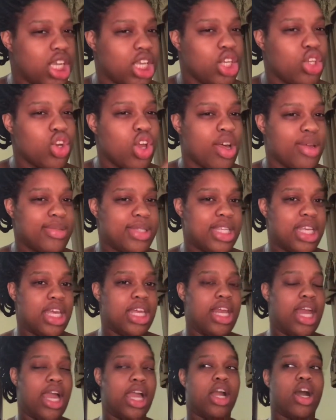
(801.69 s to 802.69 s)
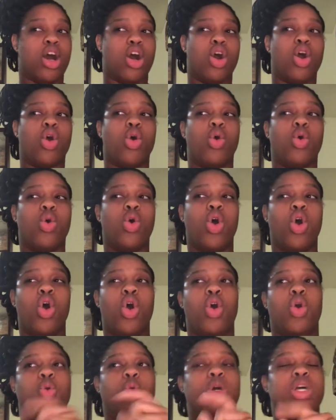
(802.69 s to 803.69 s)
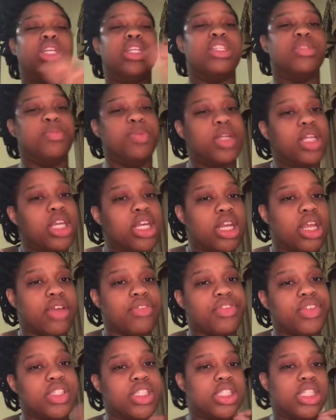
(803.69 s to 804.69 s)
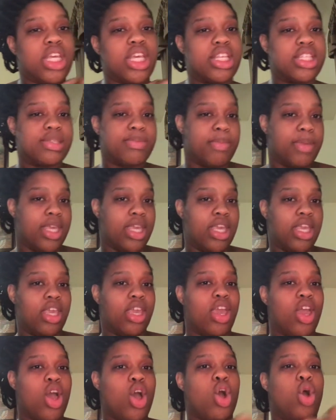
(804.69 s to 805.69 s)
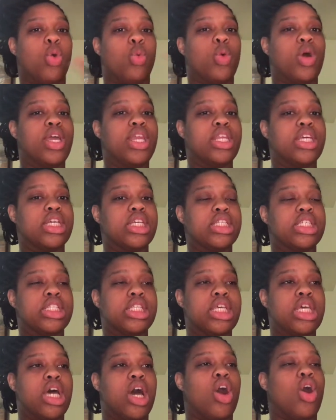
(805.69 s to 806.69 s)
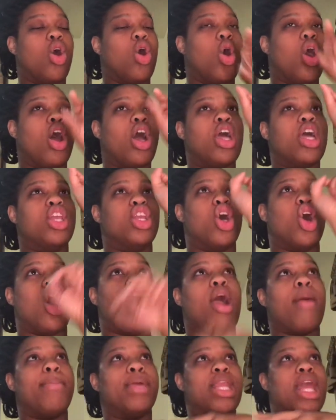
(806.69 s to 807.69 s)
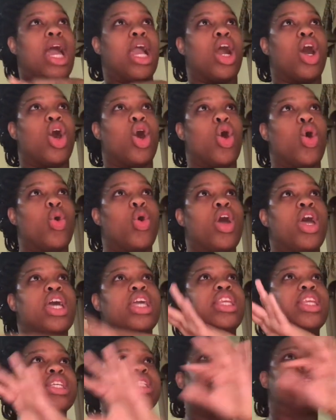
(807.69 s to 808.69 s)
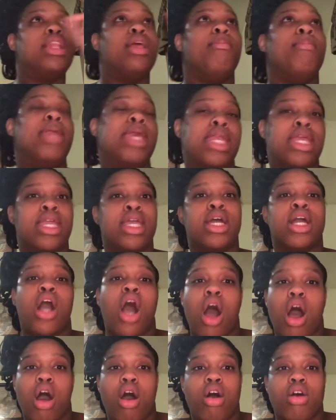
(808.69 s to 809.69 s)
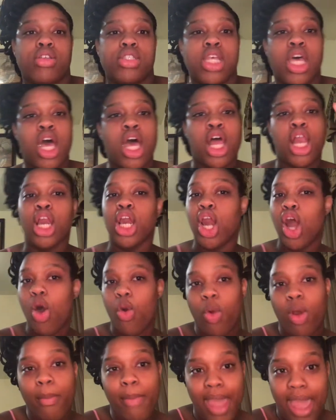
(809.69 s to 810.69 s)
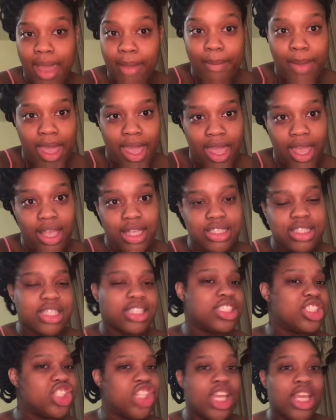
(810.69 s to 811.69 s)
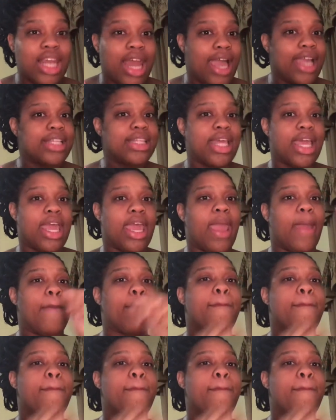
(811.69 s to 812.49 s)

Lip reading: You know what I'm saying? Like, oh, what does bleeding after sex mean? What does, oh, no, I'd be like, oh, does chlamydia cause lower back pains? Shit like that.